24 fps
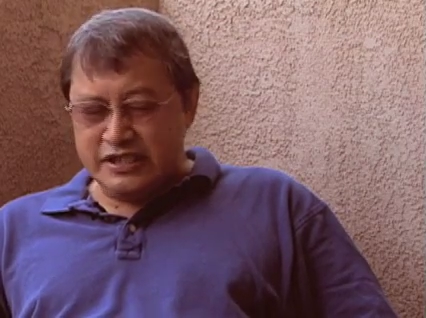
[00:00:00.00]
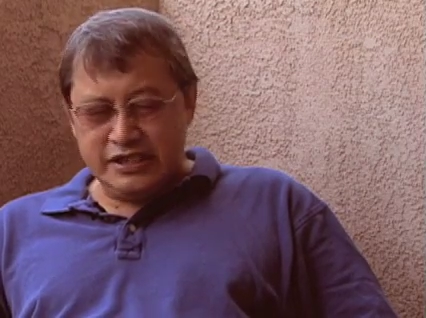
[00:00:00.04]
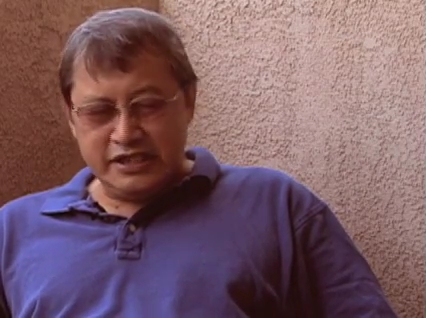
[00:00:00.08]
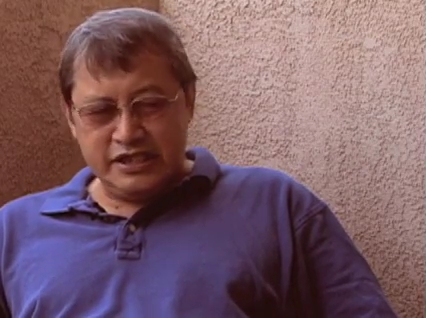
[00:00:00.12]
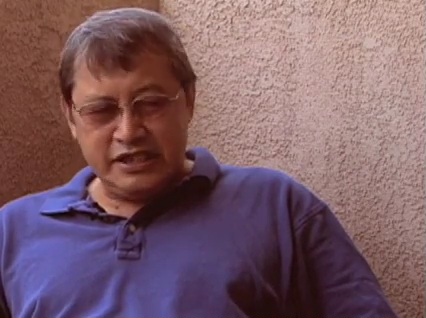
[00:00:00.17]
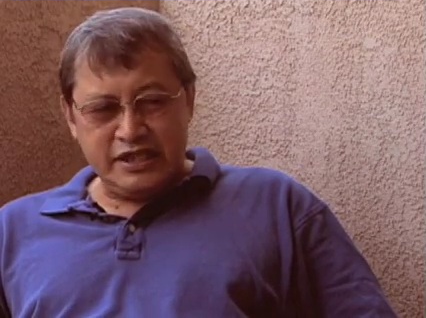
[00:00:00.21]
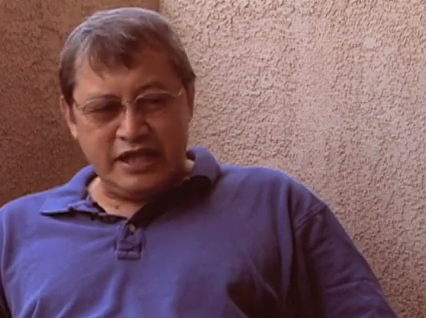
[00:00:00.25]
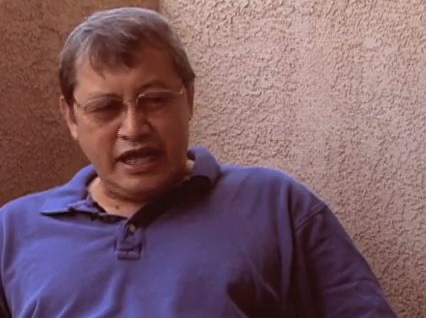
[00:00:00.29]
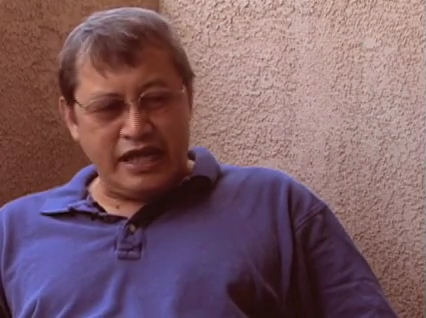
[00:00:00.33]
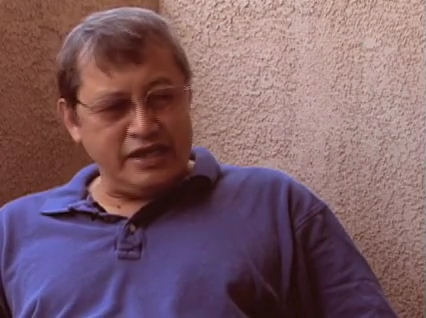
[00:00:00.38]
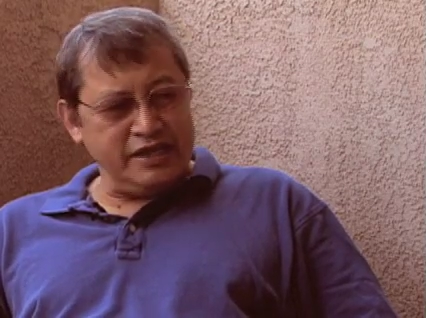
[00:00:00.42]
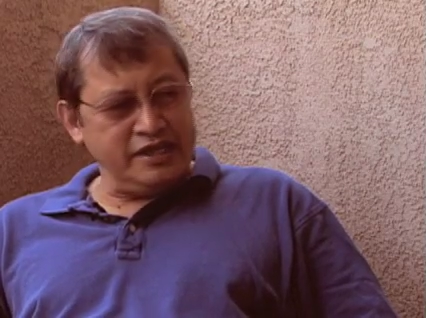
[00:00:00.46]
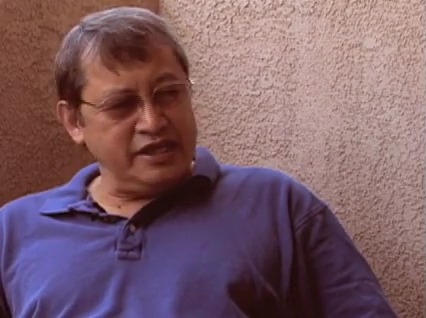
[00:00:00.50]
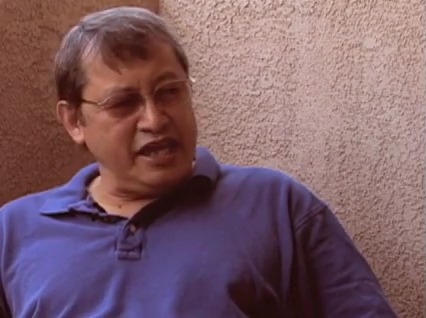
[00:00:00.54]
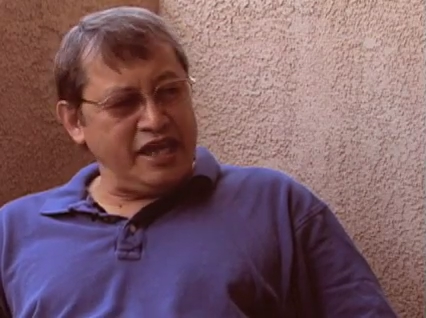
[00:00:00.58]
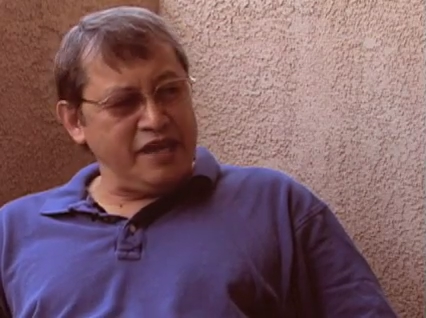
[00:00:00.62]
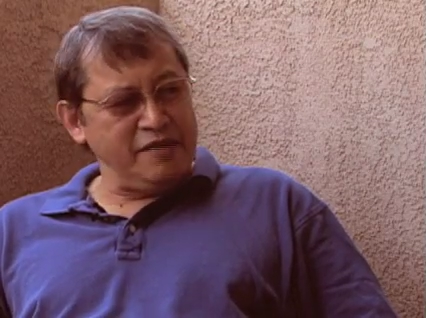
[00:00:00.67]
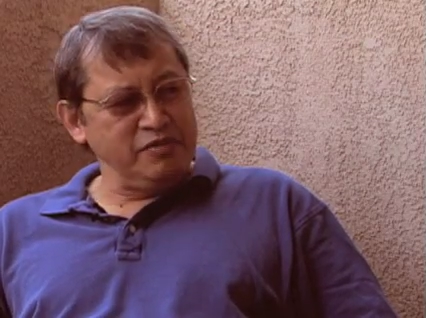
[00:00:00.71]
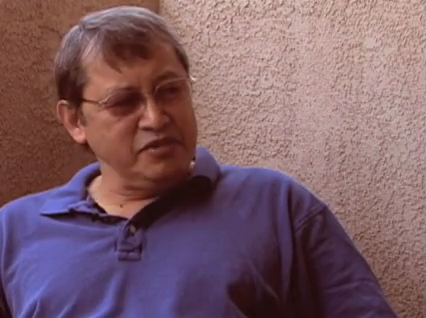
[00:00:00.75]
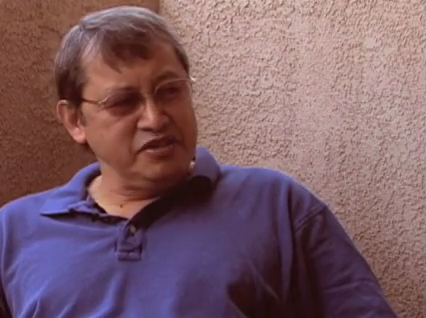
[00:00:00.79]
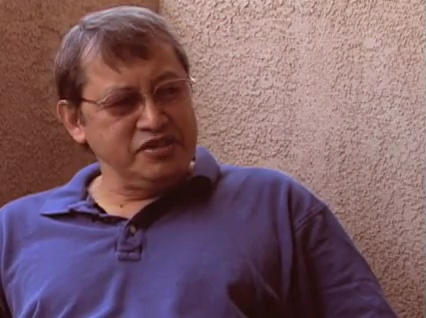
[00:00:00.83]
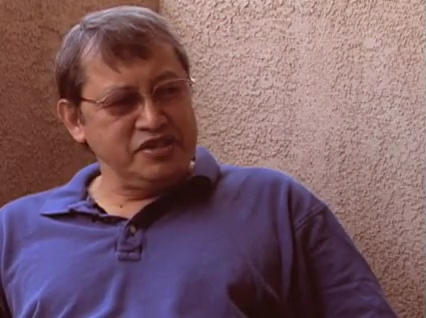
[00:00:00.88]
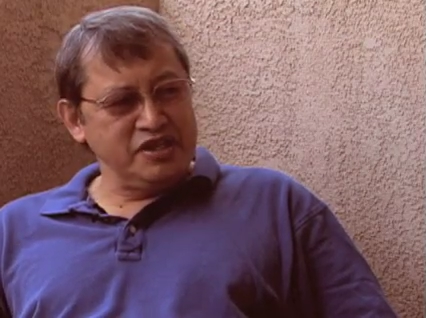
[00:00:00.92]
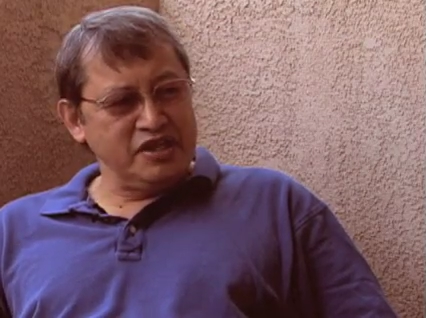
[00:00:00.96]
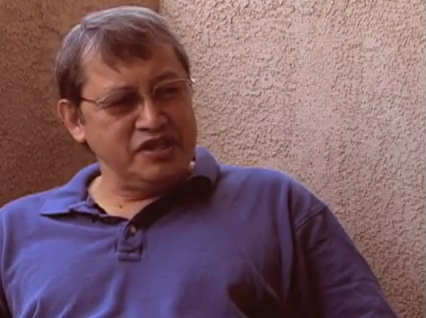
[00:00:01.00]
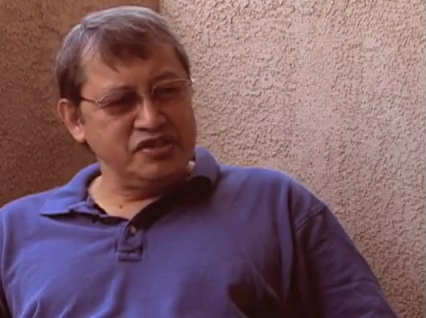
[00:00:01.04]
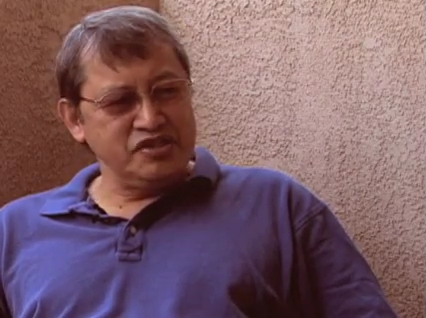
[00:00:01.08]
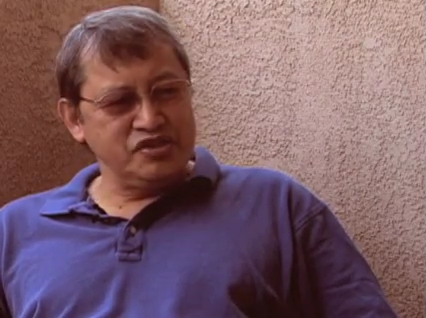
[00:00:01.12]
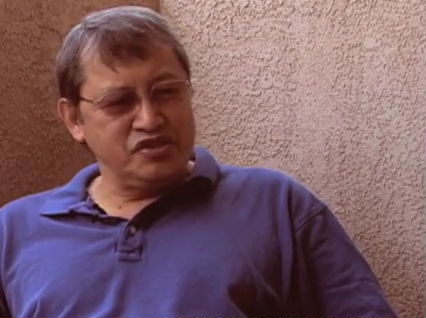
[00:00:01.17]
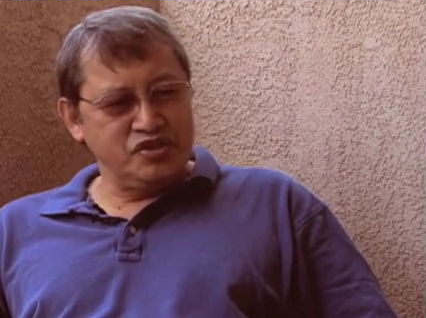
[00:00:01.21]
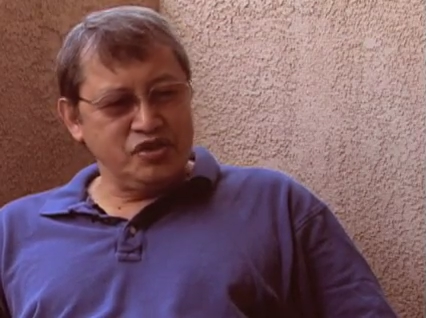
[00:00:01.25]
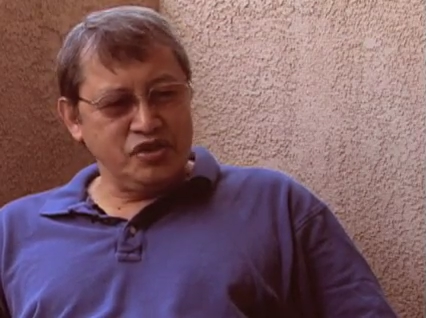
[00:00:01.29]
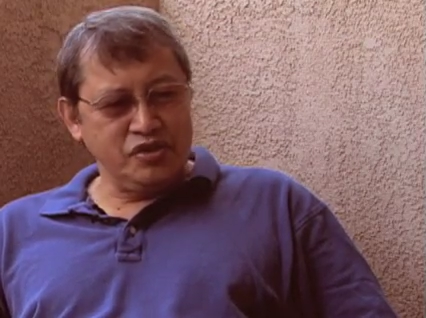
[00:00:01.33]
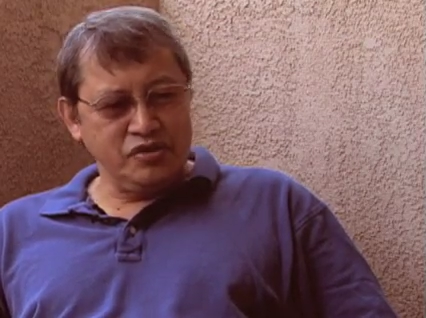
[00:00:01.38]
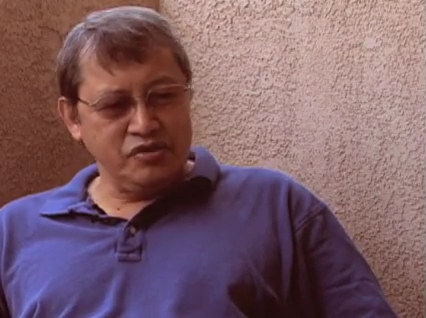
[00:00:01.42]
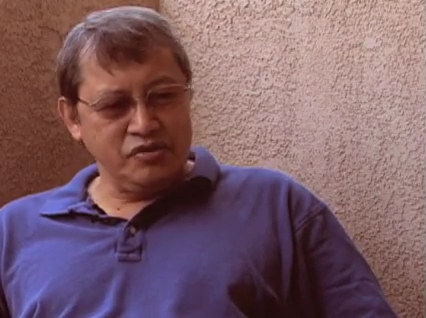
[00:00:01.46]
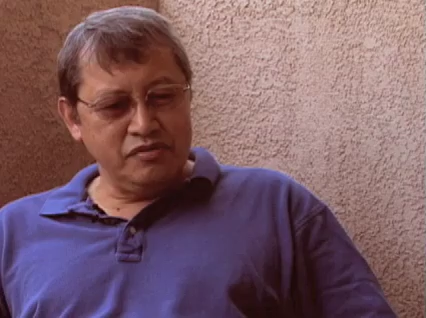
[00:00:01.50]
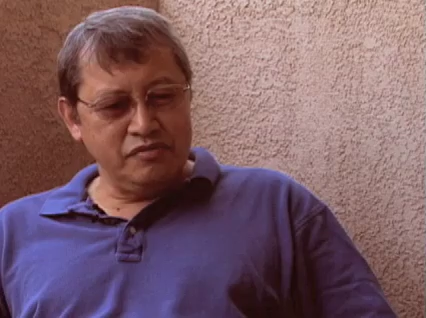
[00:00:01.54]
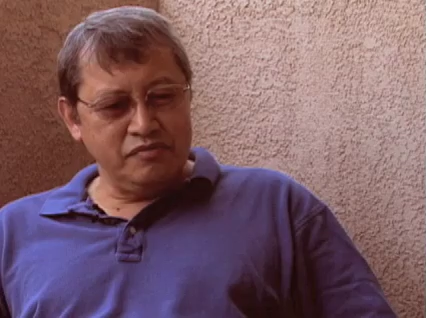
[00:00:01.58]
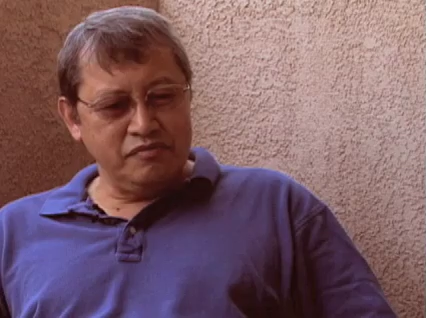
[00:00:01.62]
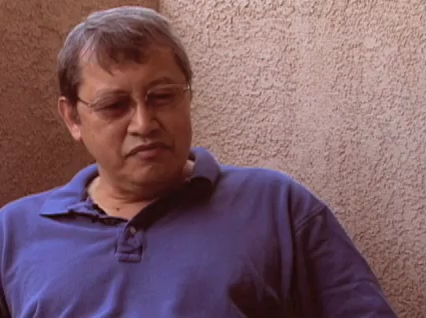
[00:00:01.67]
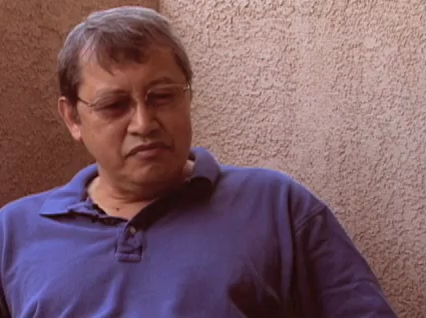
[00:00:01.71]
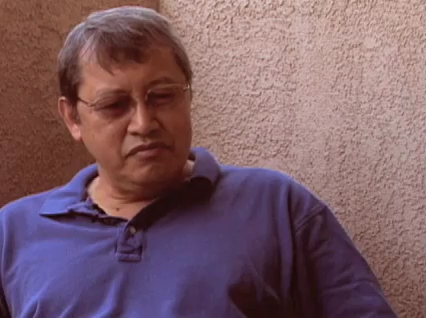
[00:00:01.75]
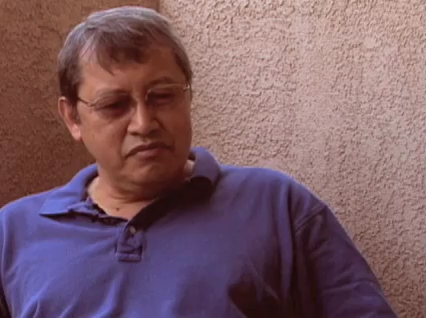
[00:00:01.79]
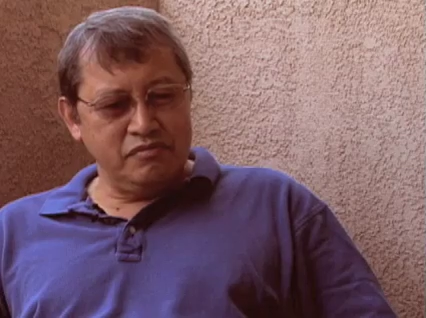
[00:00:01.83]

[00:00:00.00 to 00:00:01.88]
enables us to